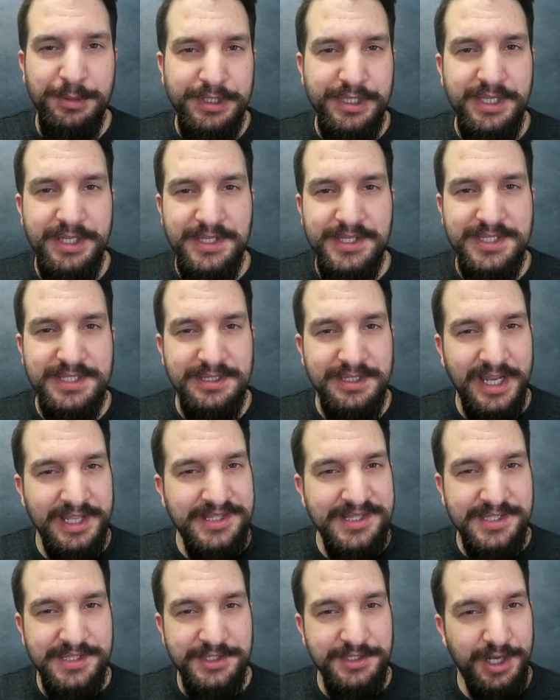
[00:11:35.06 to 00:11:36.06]
Please,
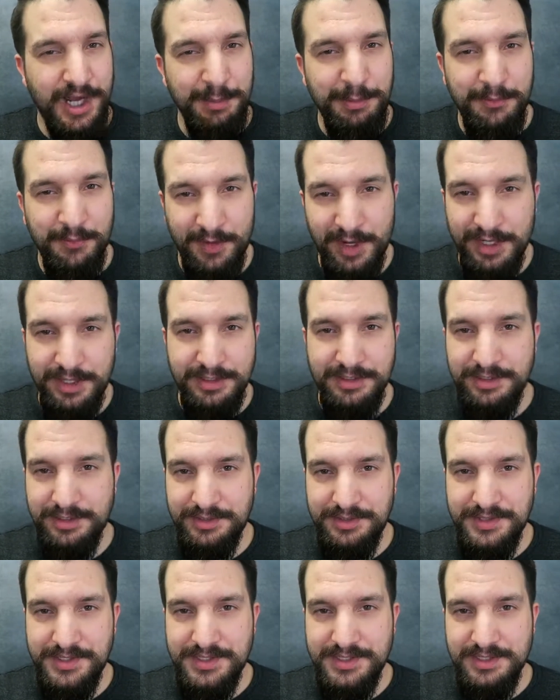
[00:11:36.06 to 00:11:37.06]
let's stop
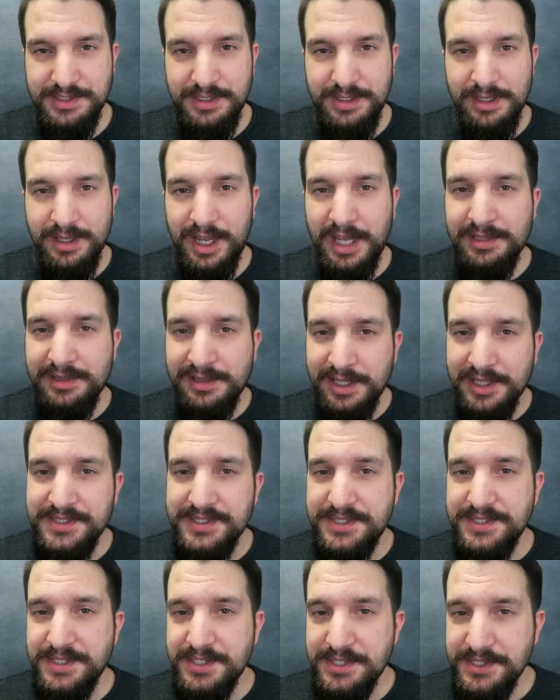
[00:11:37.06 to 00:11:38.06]
violence, and
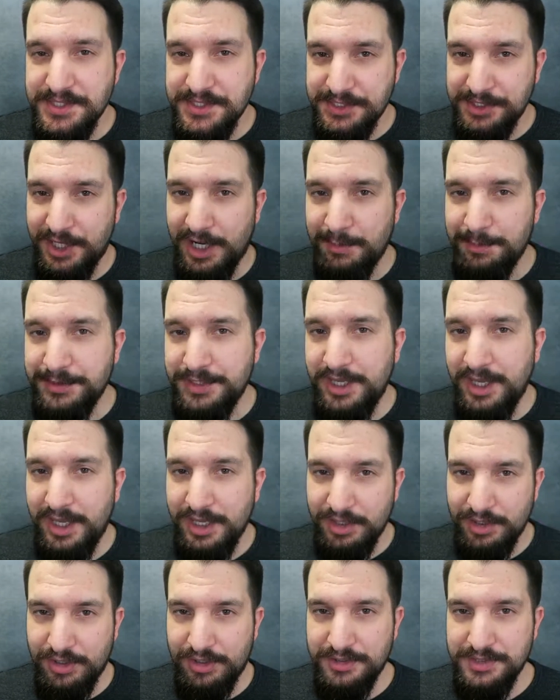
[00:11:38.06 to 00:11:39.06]
let's stop
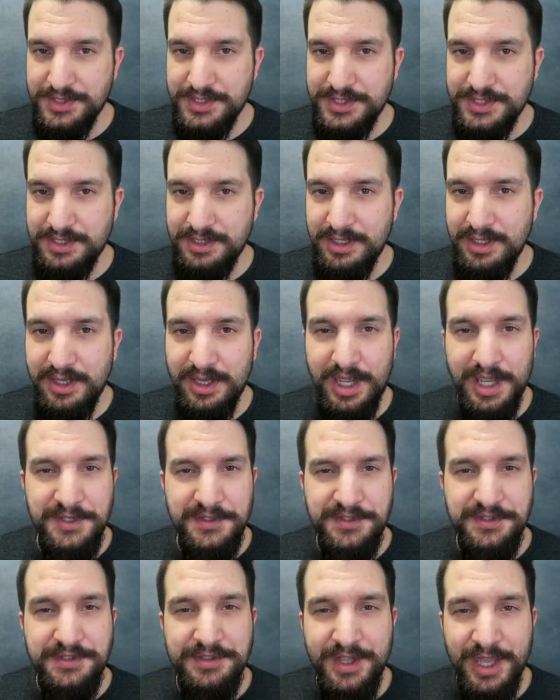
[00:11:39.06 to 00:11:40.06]
chaos
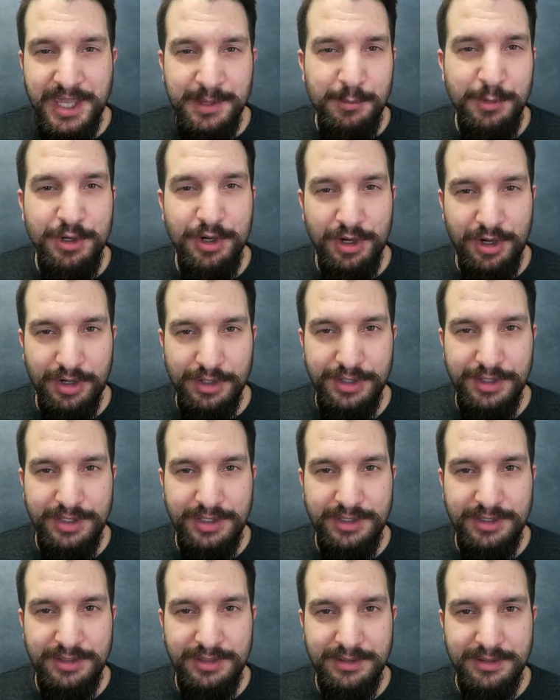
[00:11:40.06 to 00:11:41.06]
and
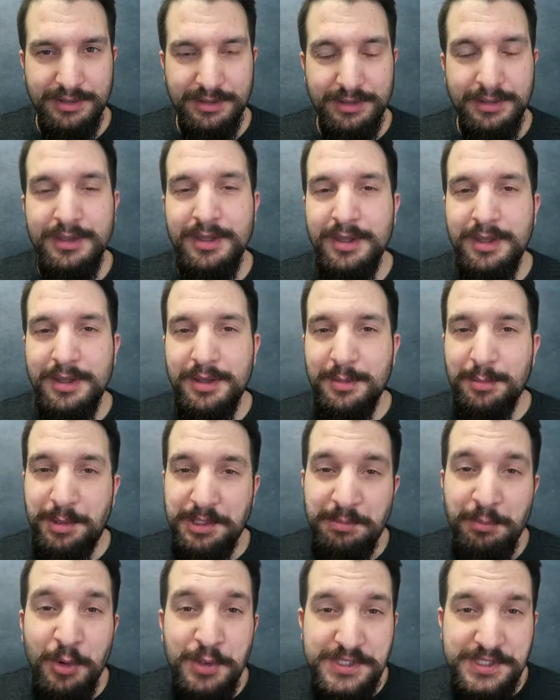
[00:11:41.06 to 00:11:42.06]
name-calling.
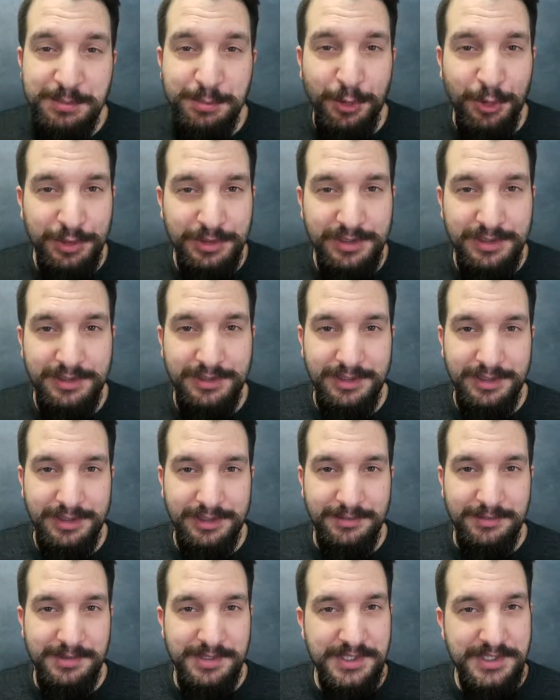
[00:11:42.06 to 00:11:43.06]
But most
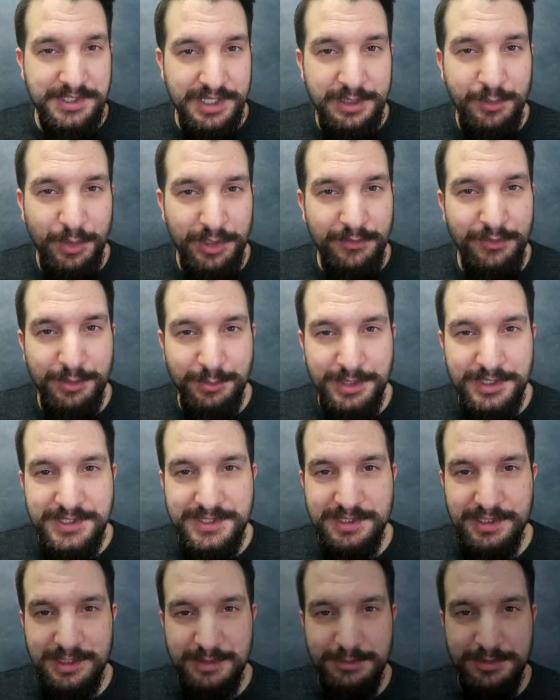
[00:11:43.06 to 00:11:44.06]
importantly, stay away from
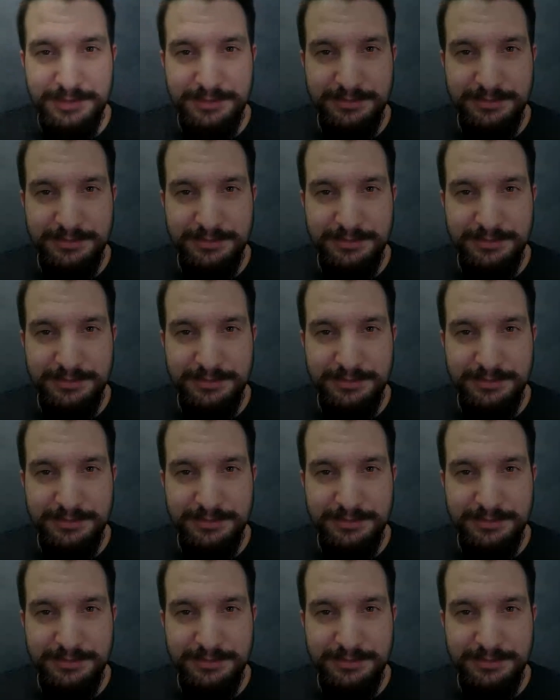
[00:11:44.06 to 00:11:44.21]
Islam.